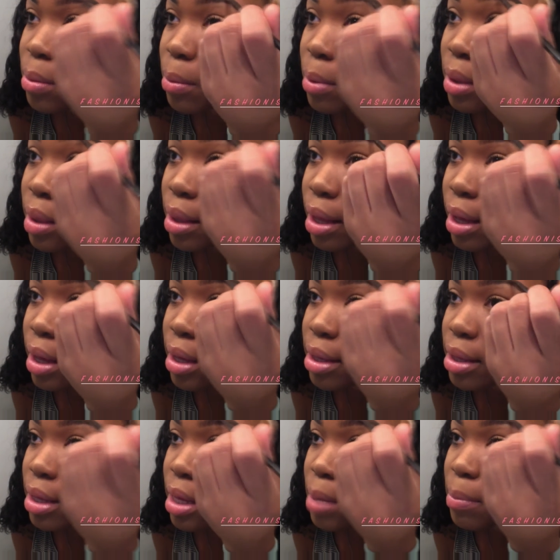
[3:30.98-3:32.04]

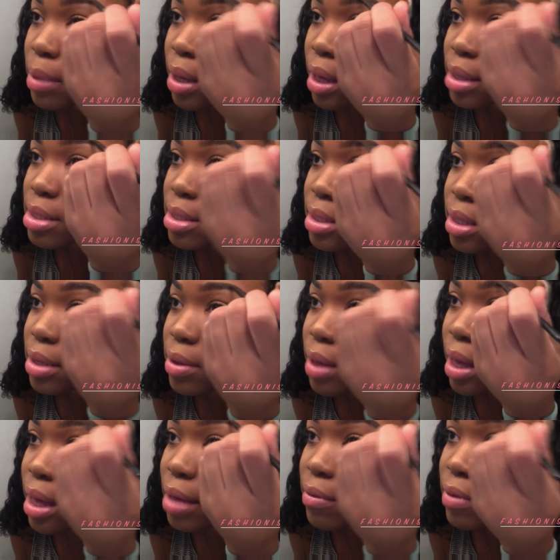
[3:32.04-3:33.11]
lightly but still
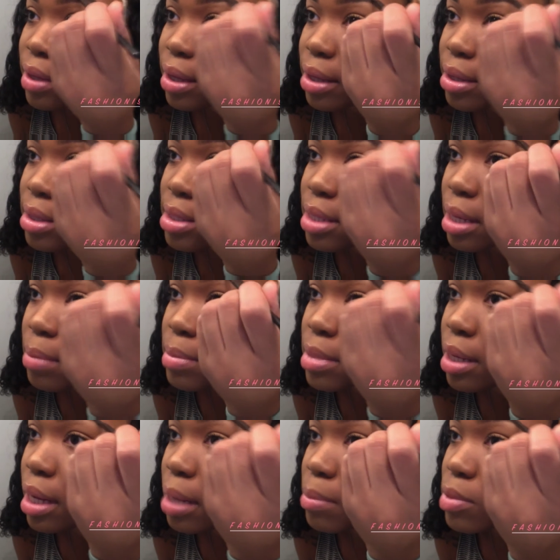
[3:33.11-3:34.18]
heavily at the same
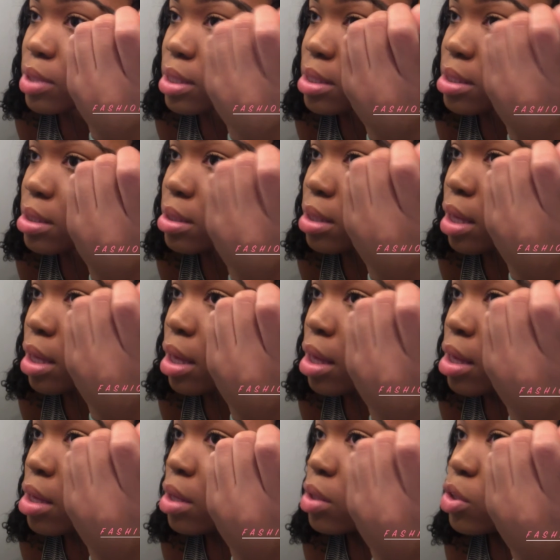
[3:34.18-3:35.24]
time just
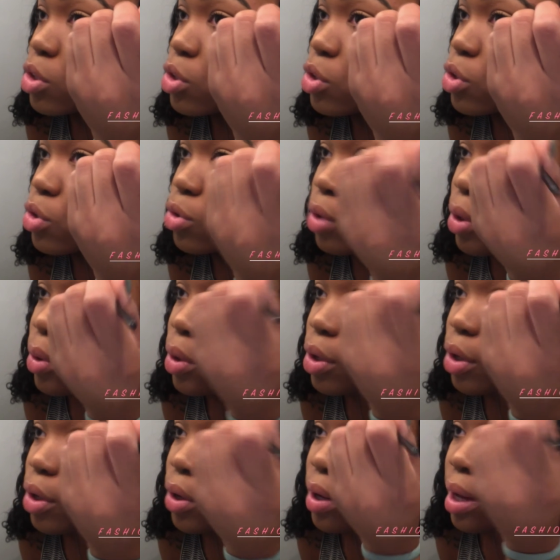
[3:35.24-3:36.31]

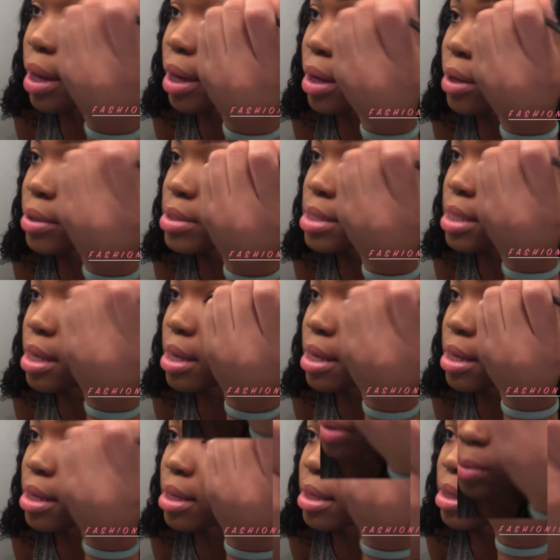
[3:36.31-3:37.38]
stroke your hairs
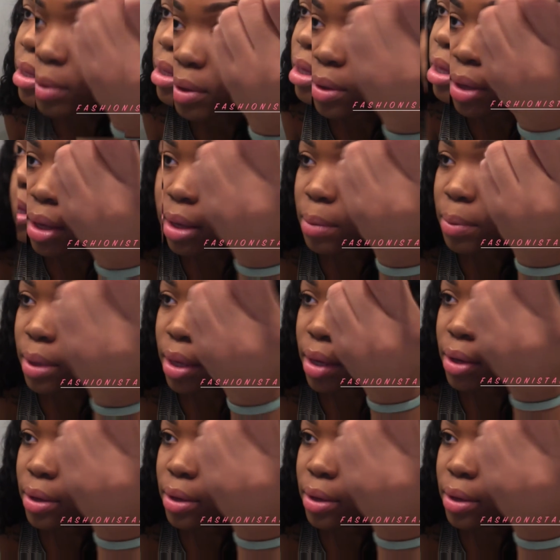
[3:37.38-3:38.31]
in. When you get up here,